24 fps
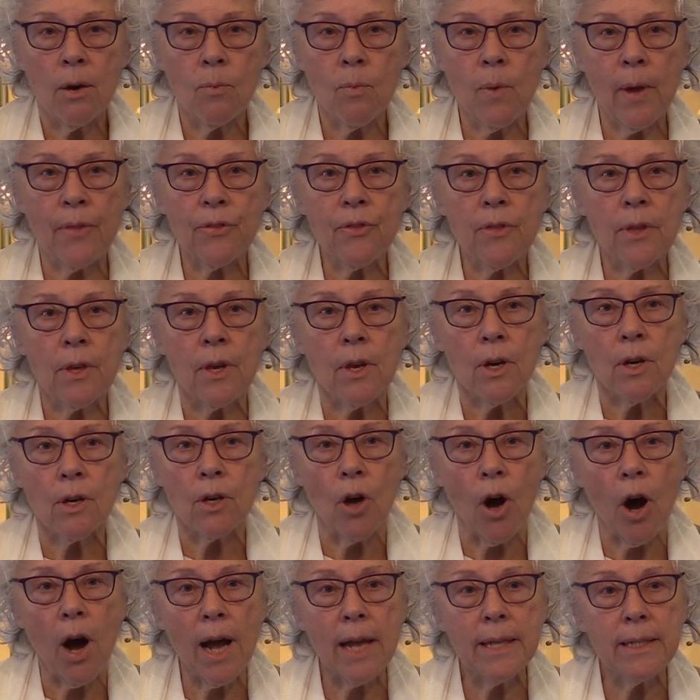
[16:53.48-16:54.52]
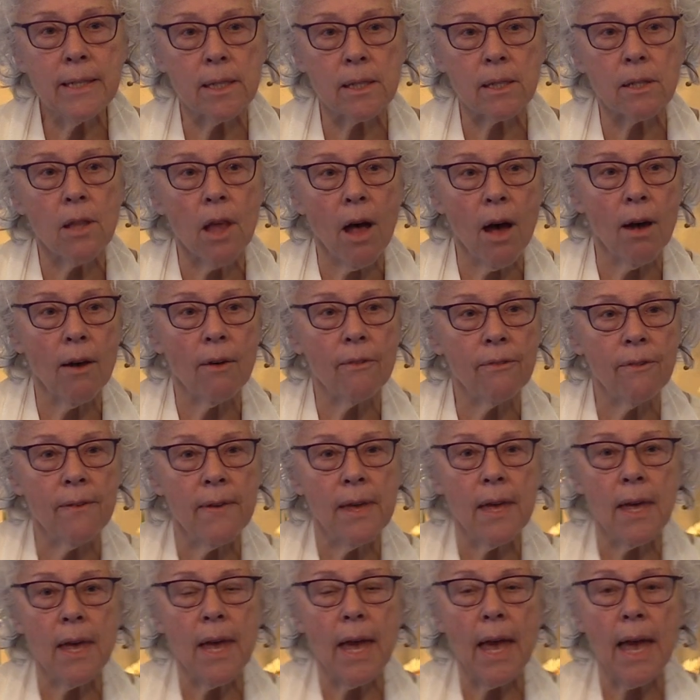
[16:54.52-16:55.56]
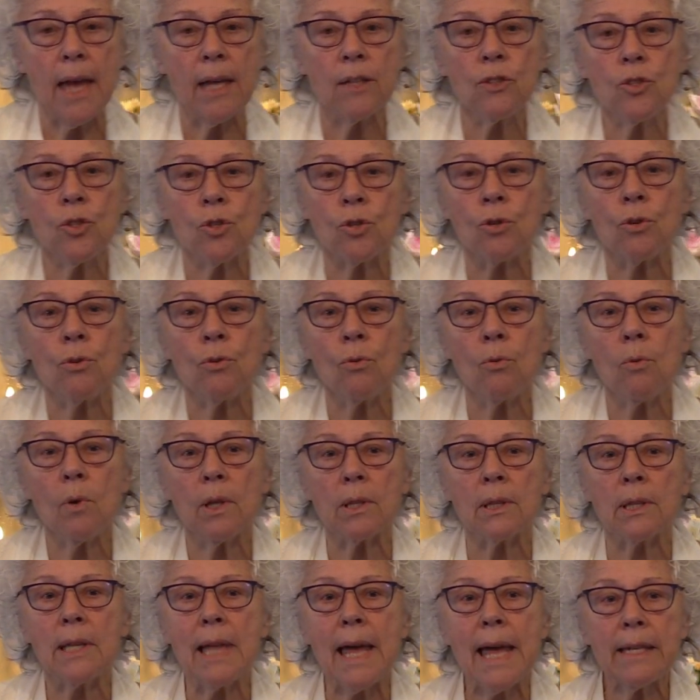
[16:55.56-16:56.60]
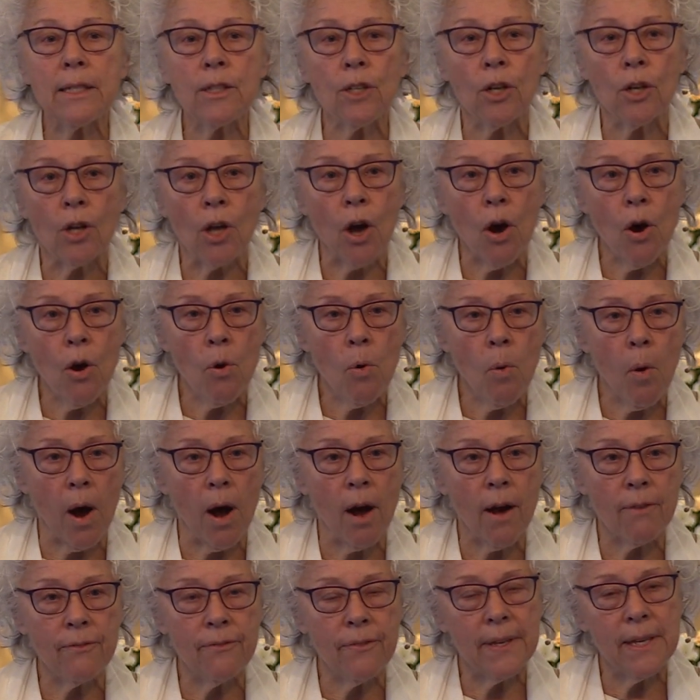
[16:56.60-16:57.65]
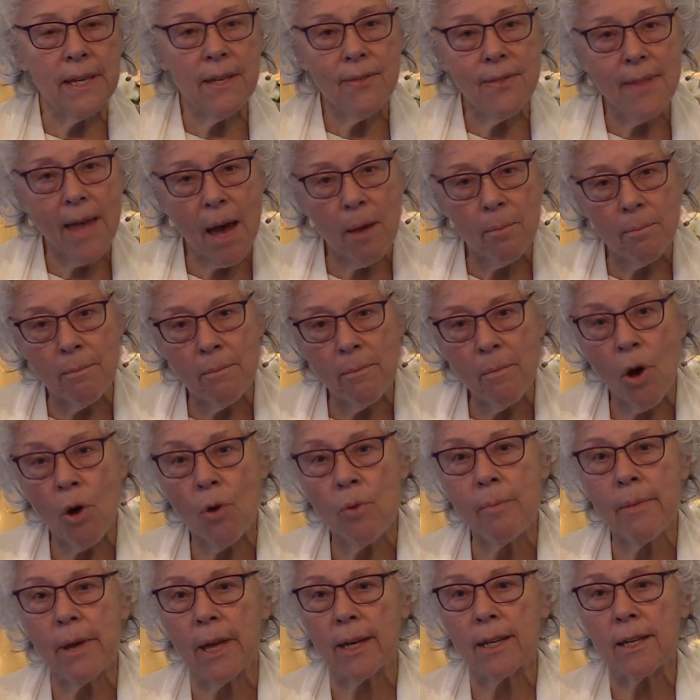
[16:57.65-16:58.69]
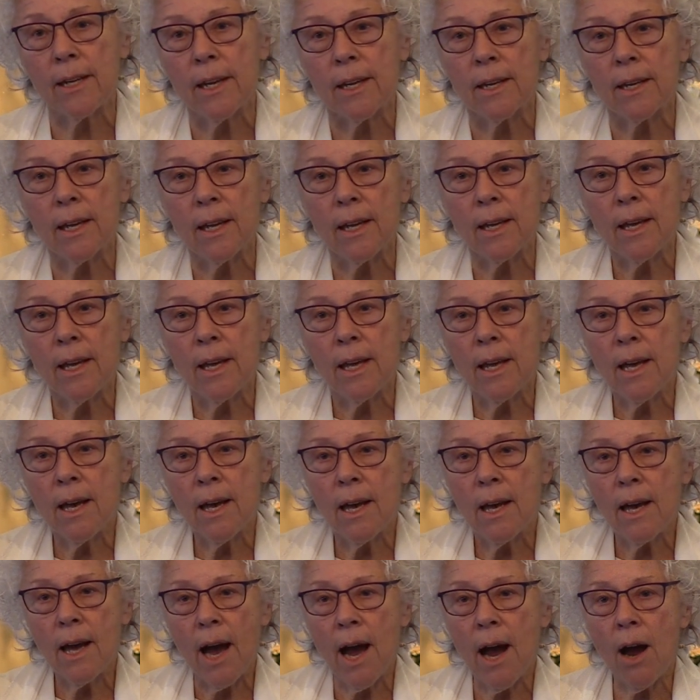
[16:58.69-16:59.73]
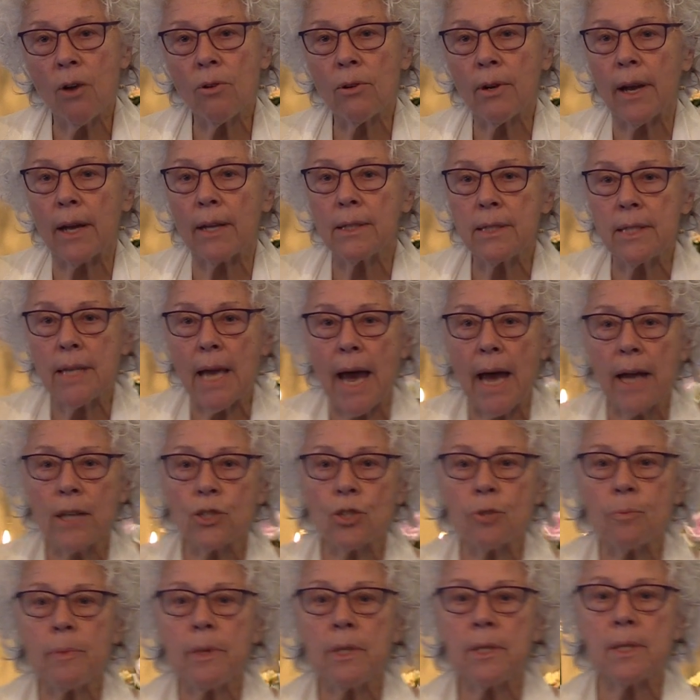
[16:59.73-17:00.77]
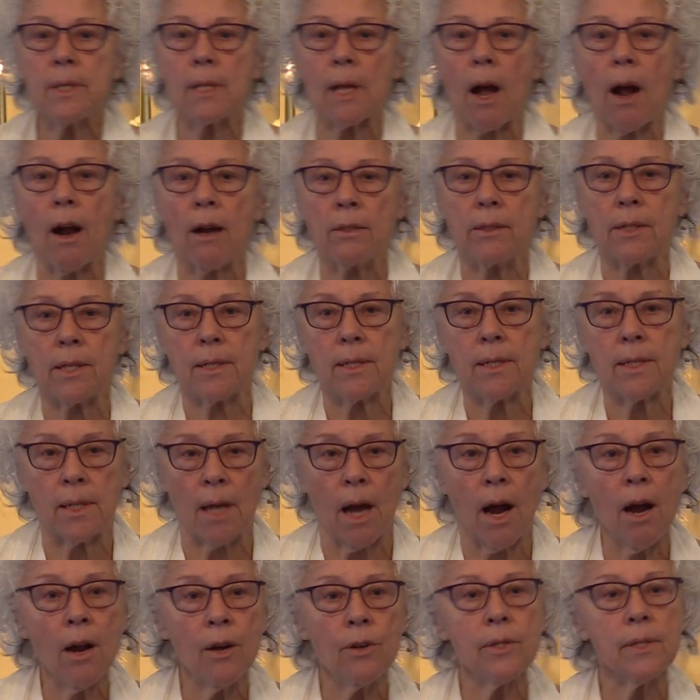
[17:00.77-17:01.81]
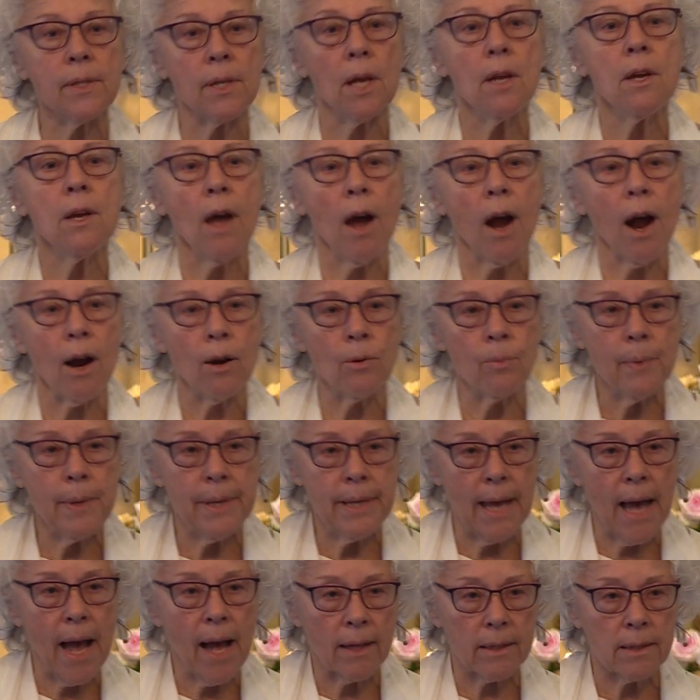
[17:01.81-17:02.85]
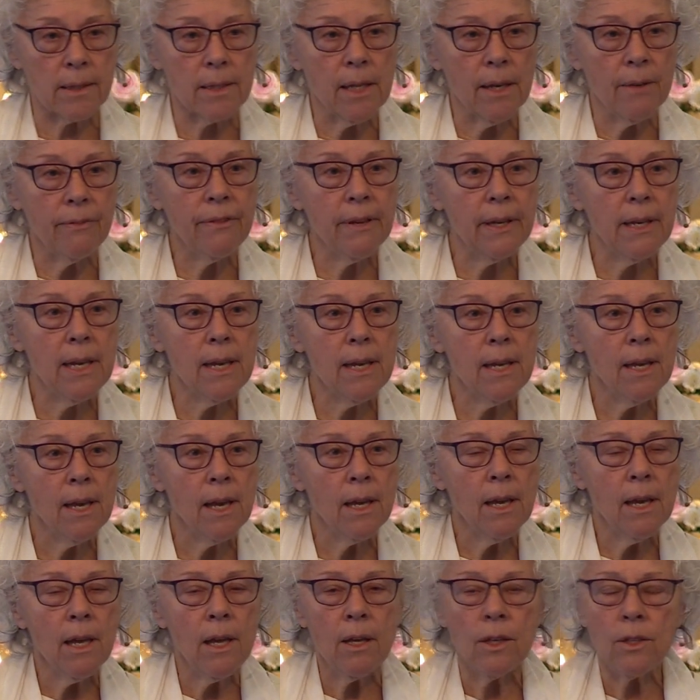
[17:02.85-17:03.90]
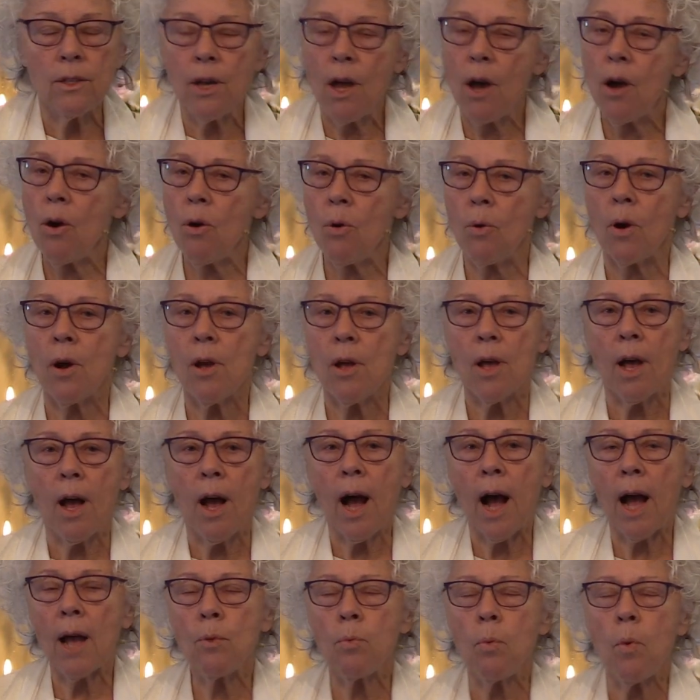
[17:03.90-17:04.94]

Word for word: with God's love and to let go of, in that moment, our attachments, our desires, our reactivity. No, I